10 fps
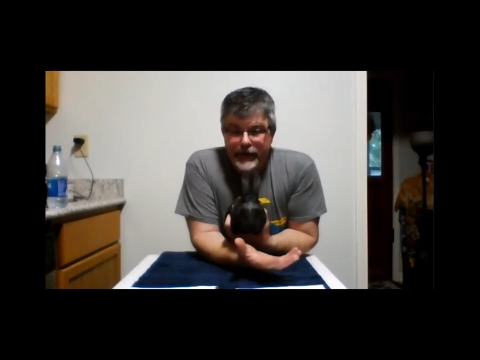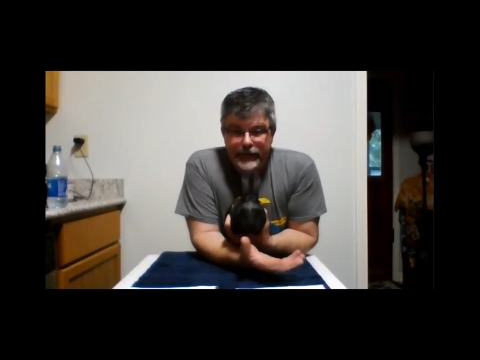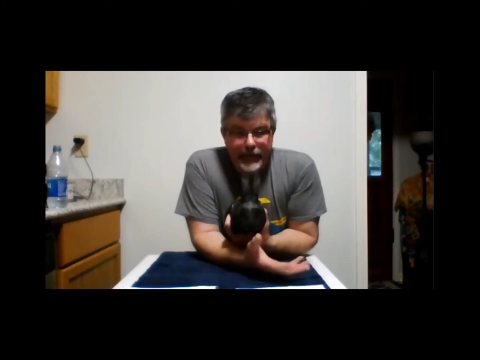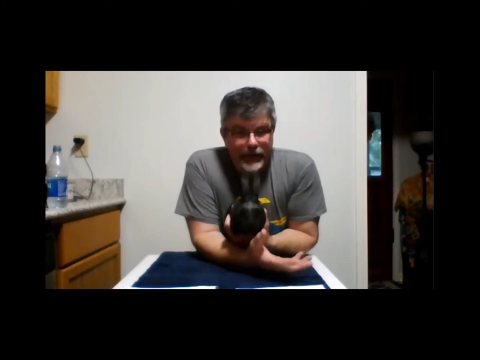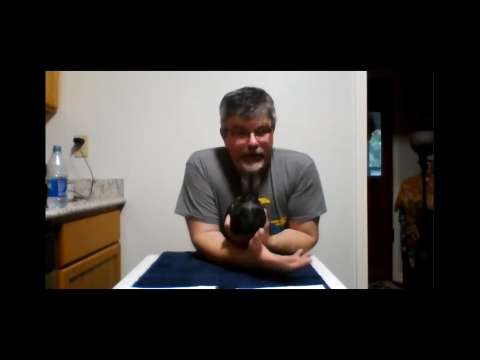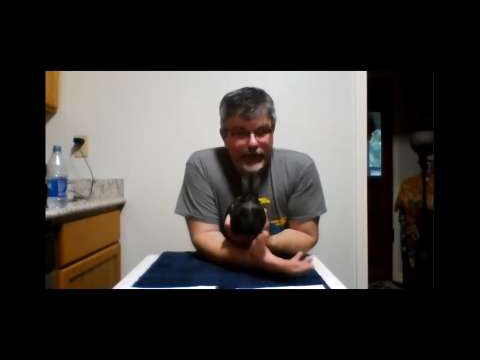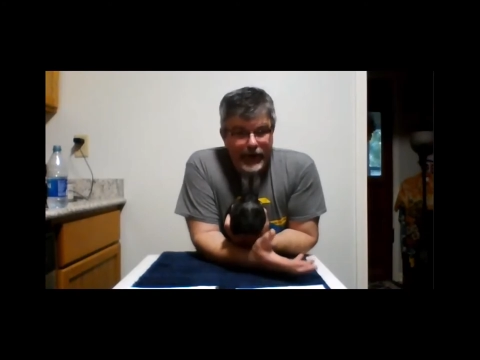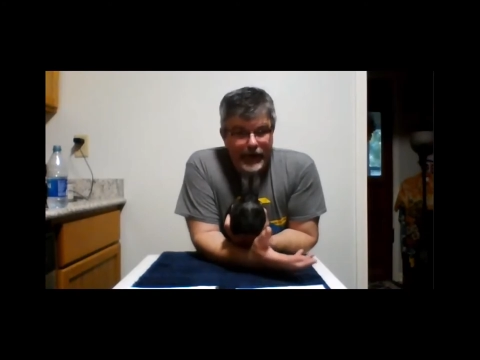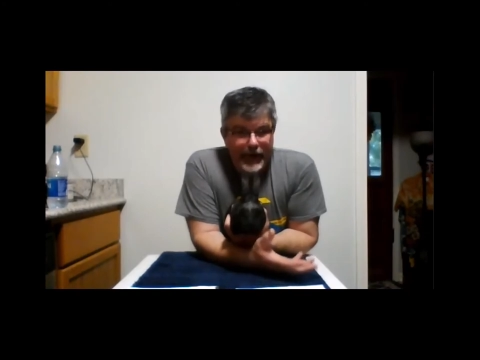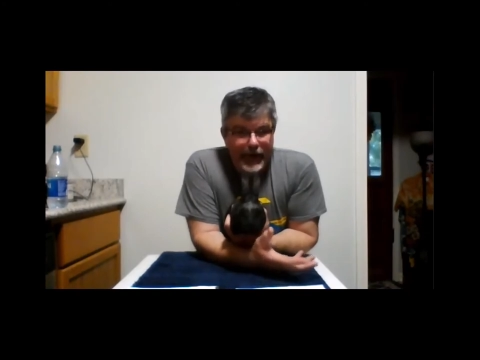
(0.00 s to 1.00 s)
to begin with, I, uh,
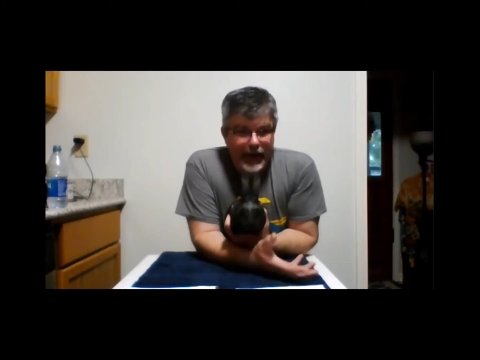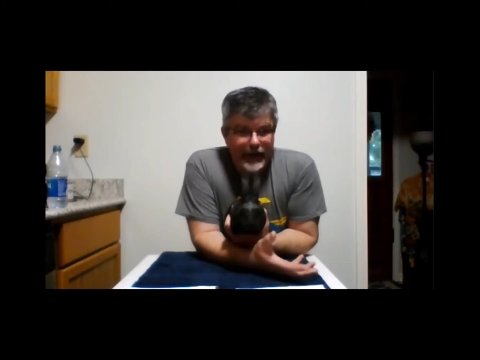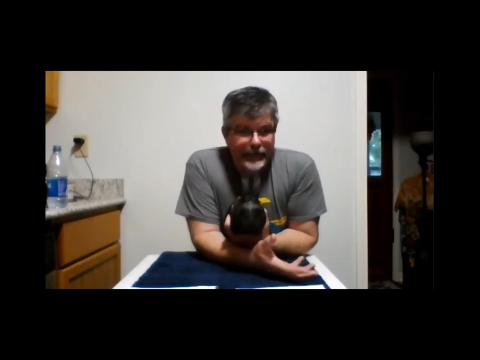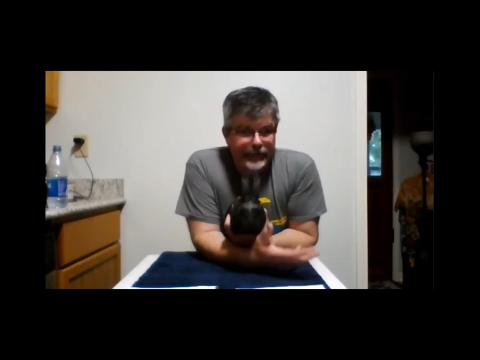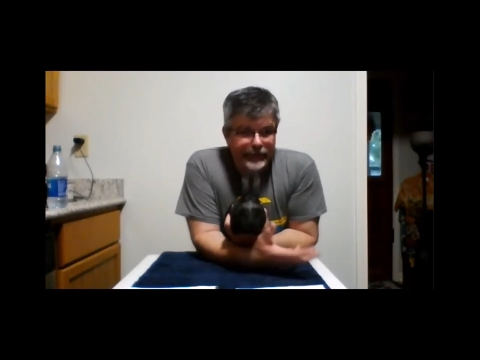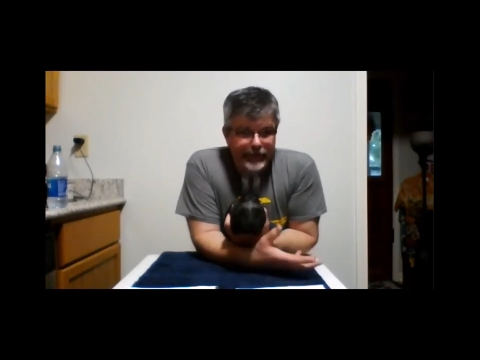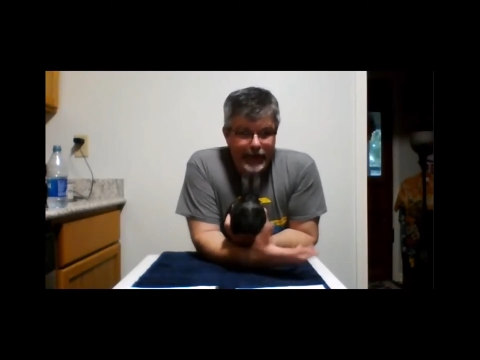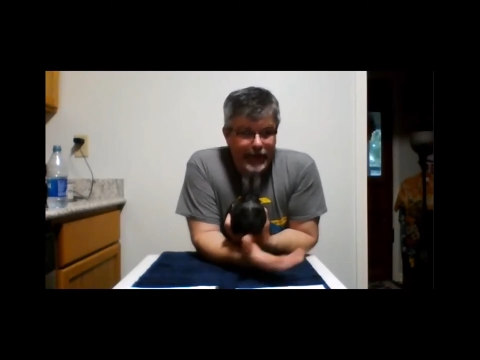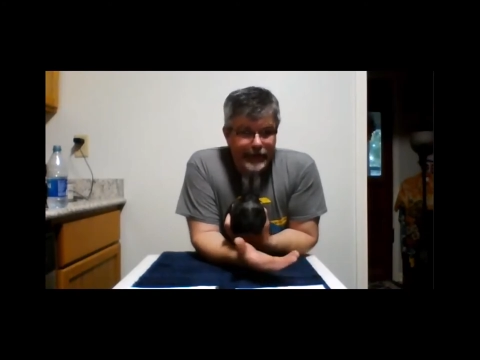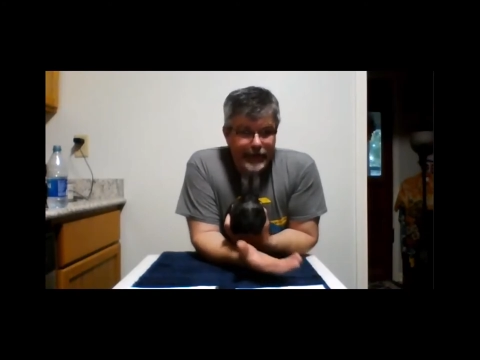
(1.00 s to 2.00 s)
my animals,
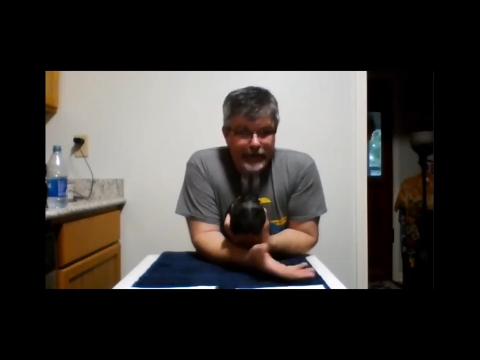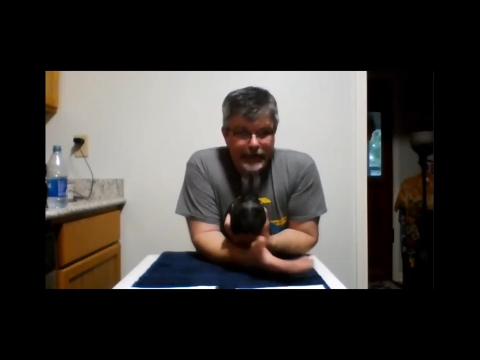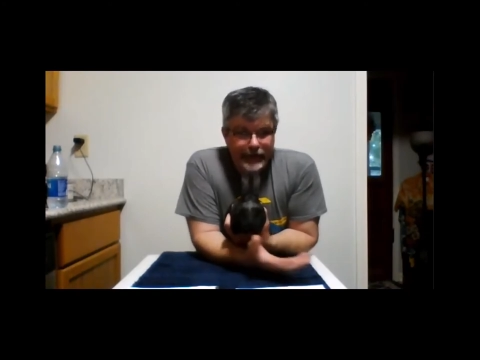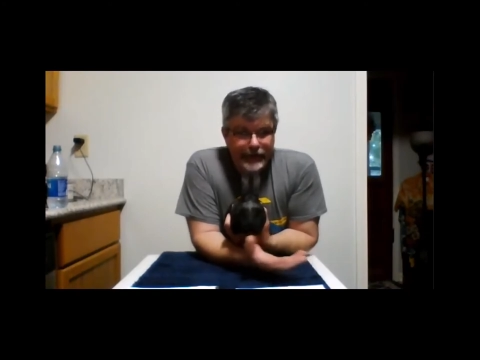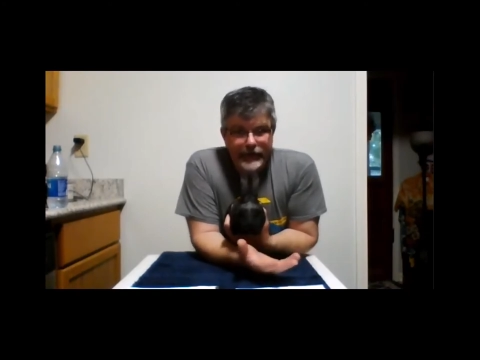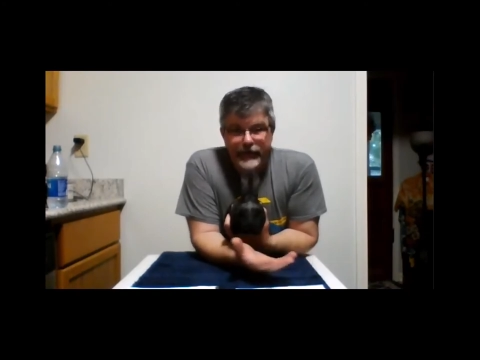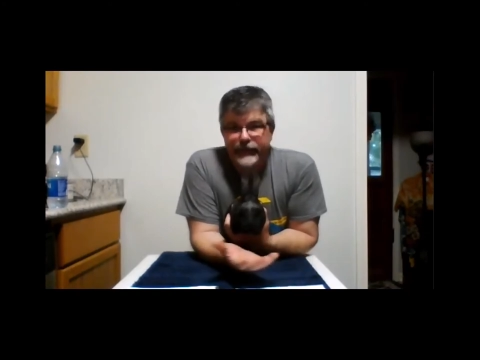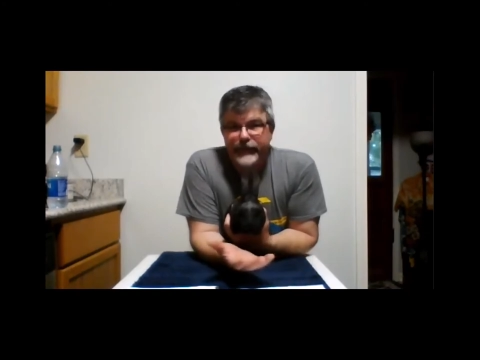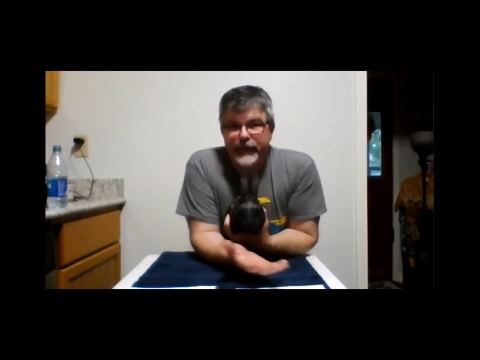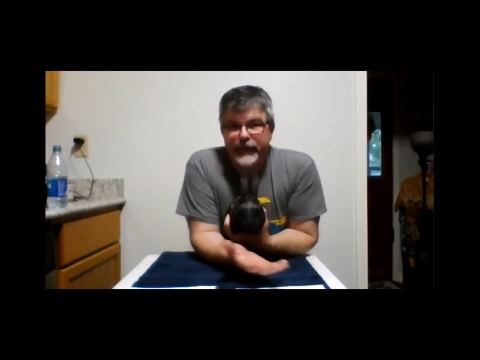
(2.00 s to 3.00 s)
and I think
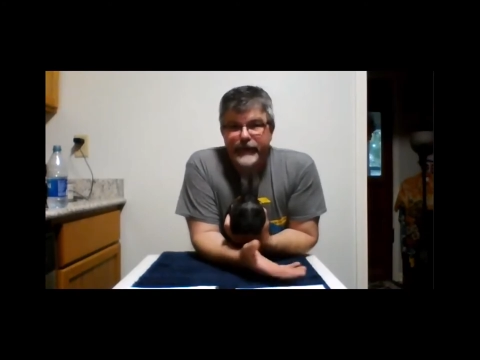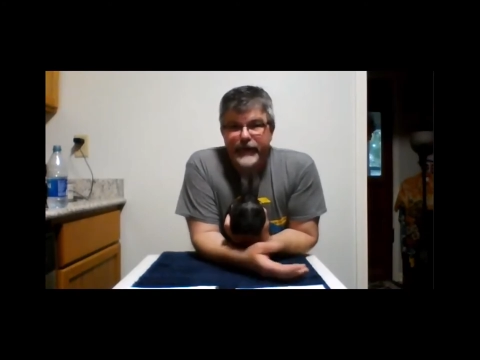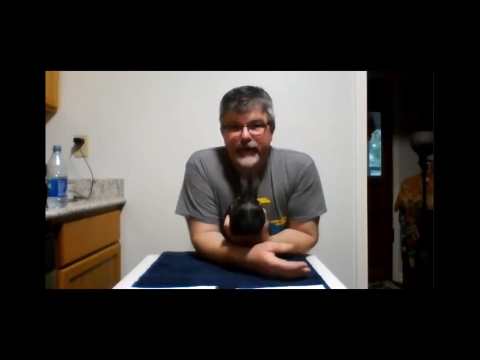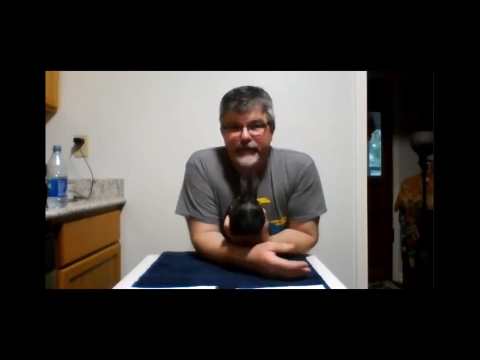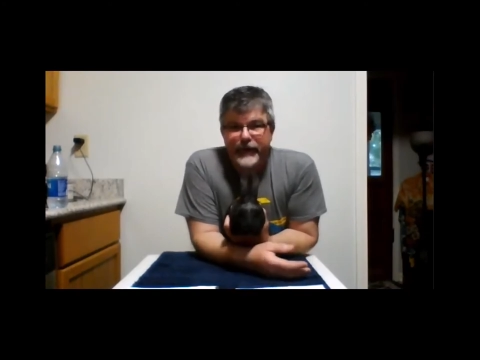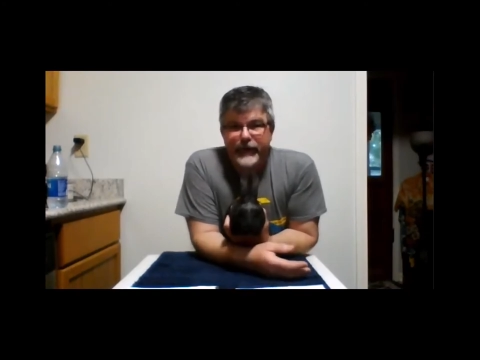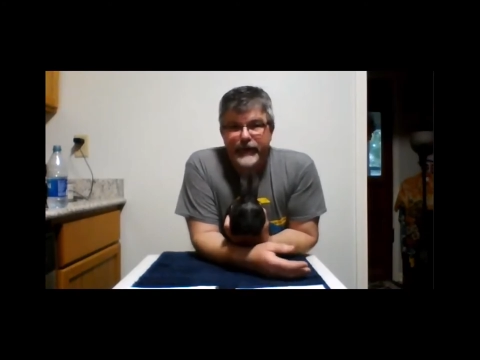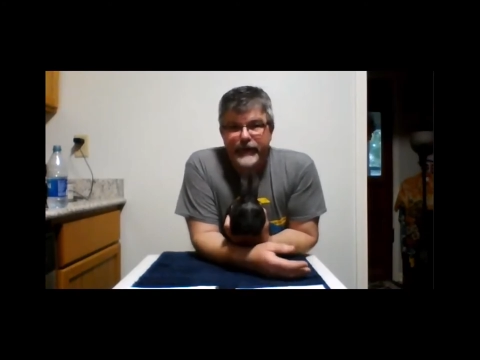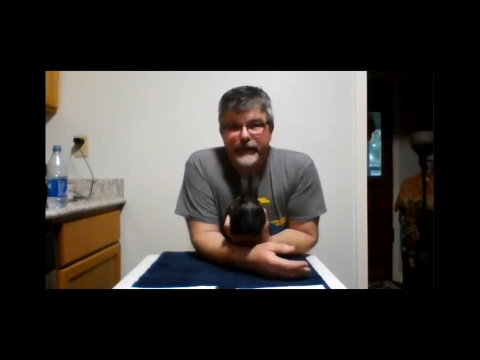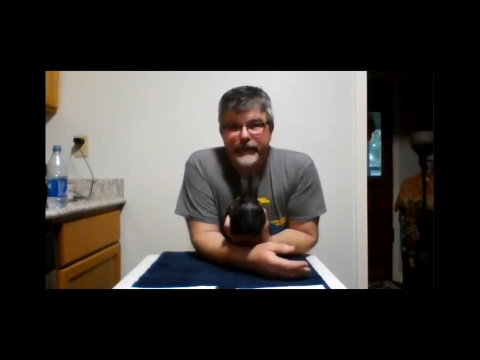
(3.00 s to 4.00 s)
you've seen everything I've put on the
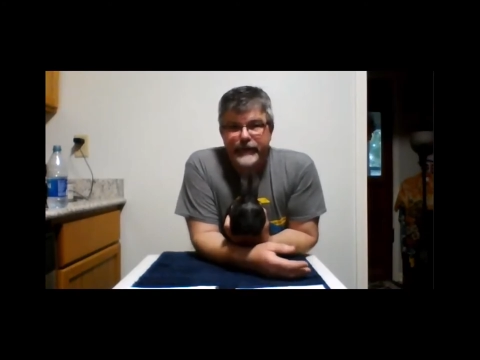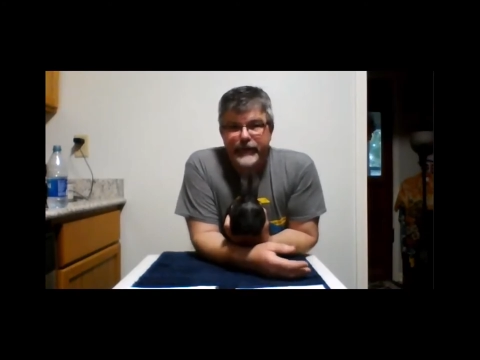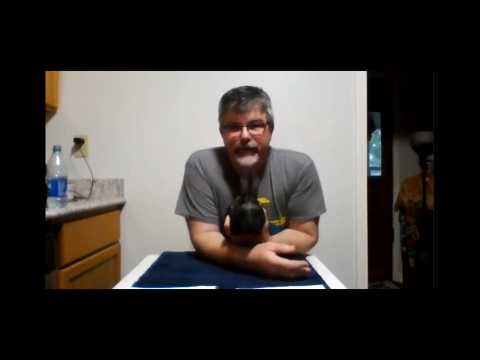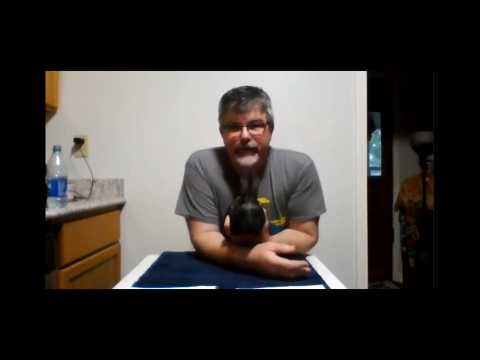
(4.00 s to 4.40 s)
tables here.